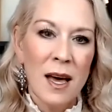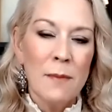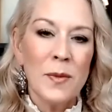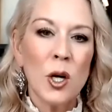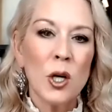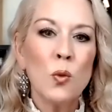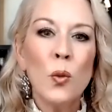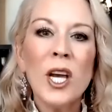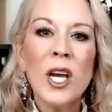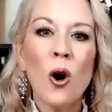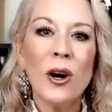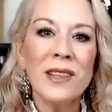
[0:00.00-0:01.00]
Because we
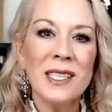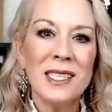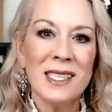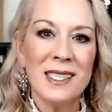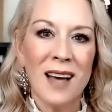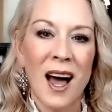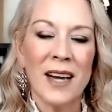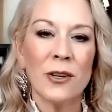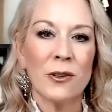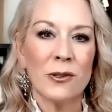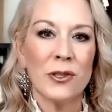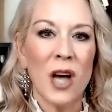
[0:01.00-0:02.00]
are the
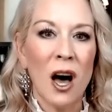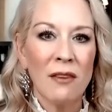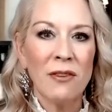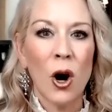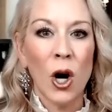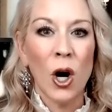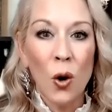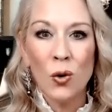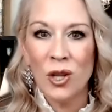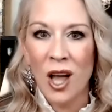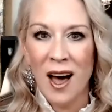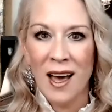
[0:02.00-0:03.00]
designers of our own
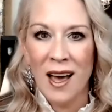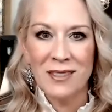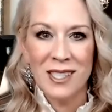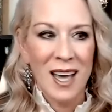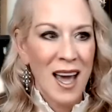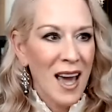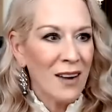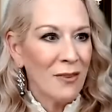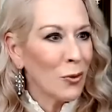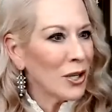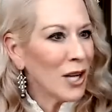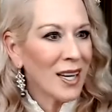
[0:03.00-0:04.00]
lives. And if
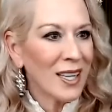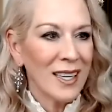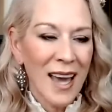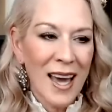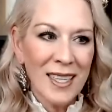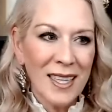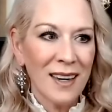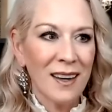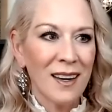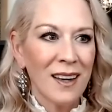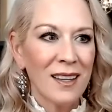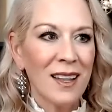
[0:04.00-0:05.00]
we're not getting
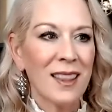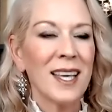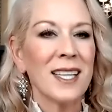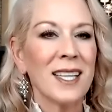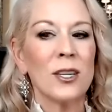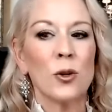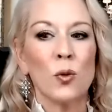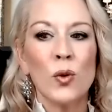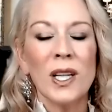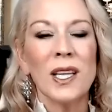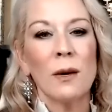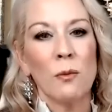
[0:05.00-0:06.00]
the things that are
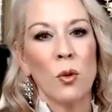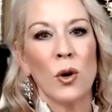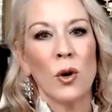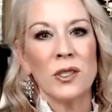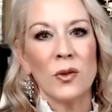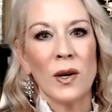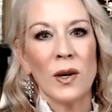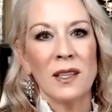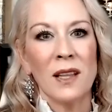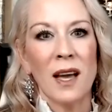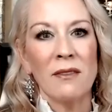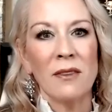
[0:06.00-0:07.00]
really important to us in
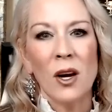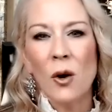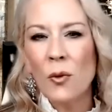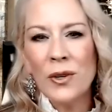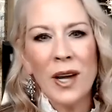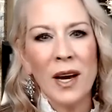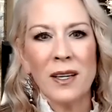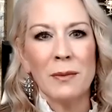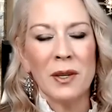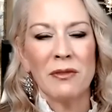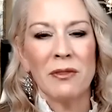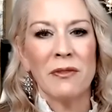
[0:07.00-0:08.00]
life, we're not going to
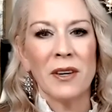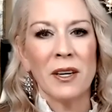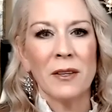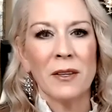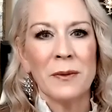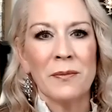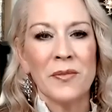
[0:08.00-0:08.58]
be fulfilled.